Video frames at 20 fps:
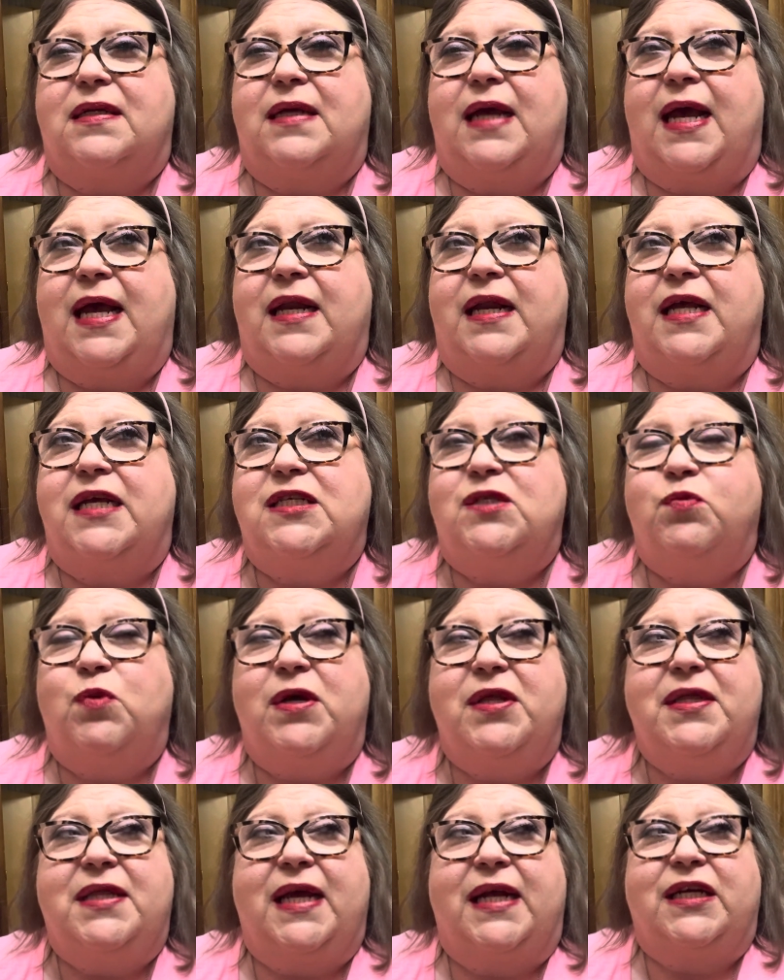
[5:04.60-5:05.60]
And it's
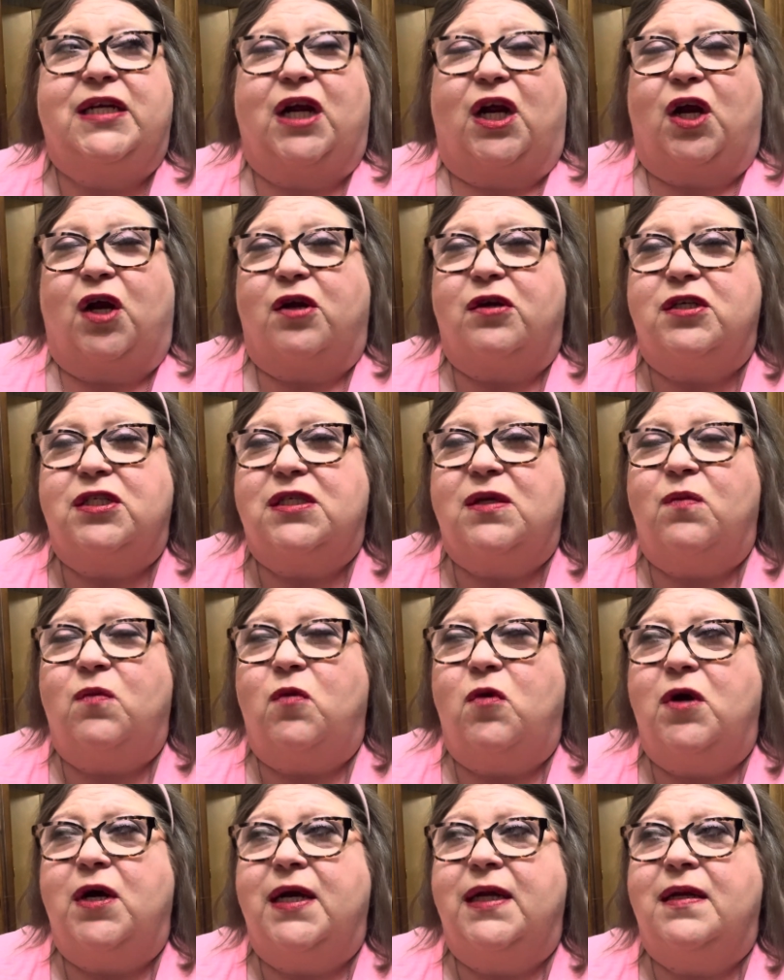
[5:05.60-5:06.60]
one thing to hurt
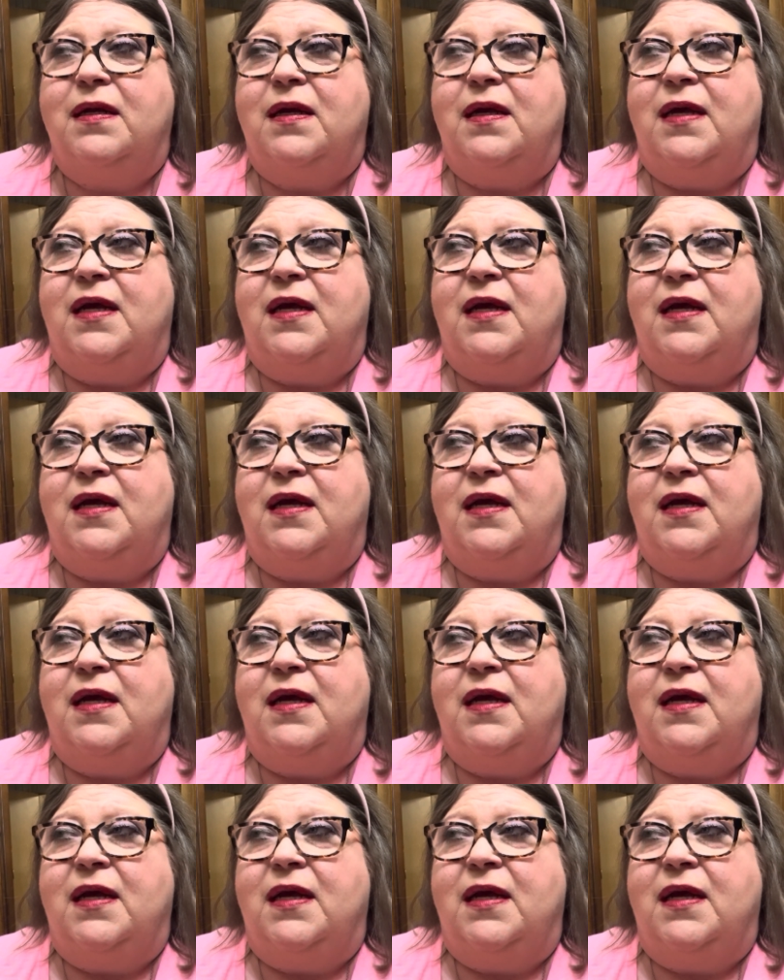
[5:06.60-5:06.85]
someone.